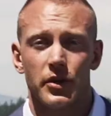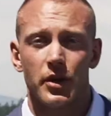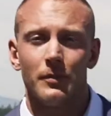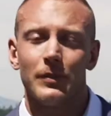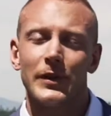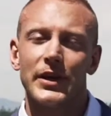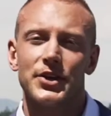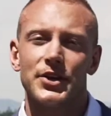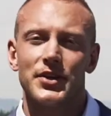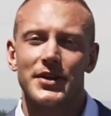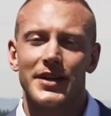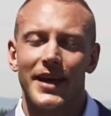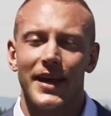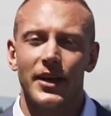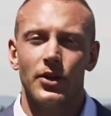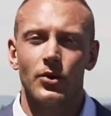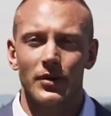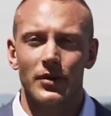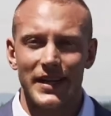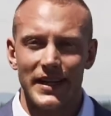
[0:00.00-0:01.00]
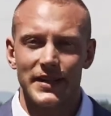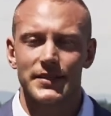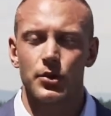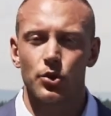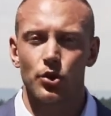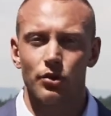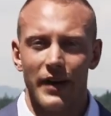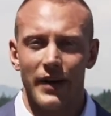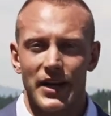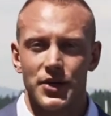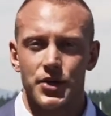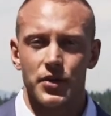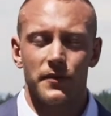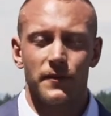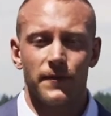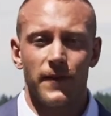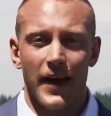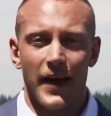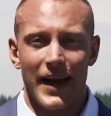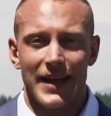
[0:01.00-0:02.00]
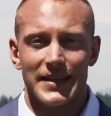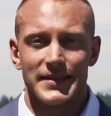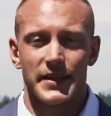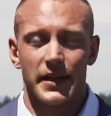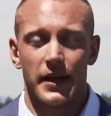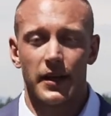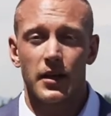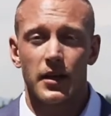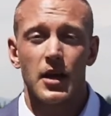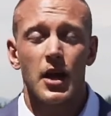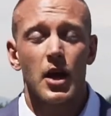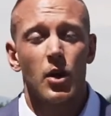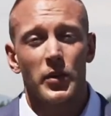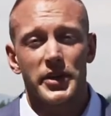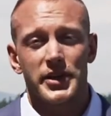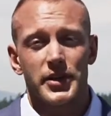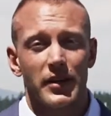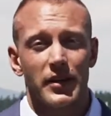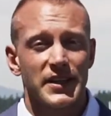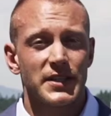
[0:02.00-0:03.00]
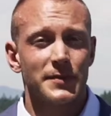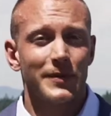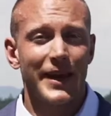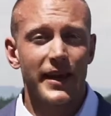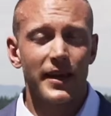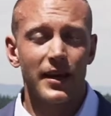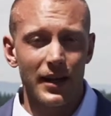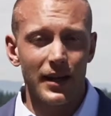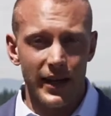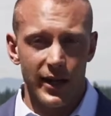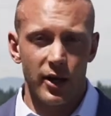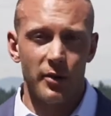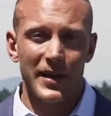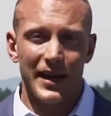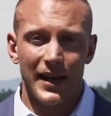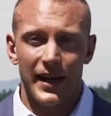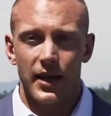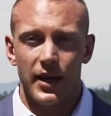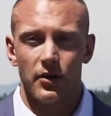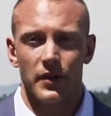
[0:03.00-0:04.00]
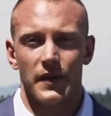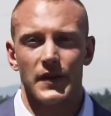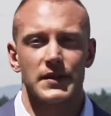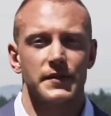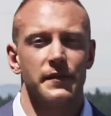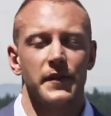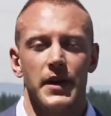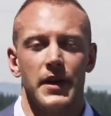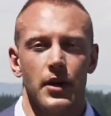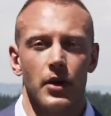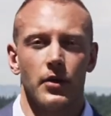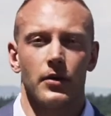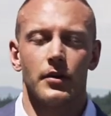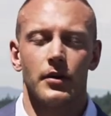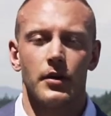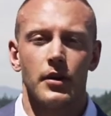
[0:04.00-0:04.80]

completion date, you'll need to arrange your financing, which I'll explain a little bit later in this video.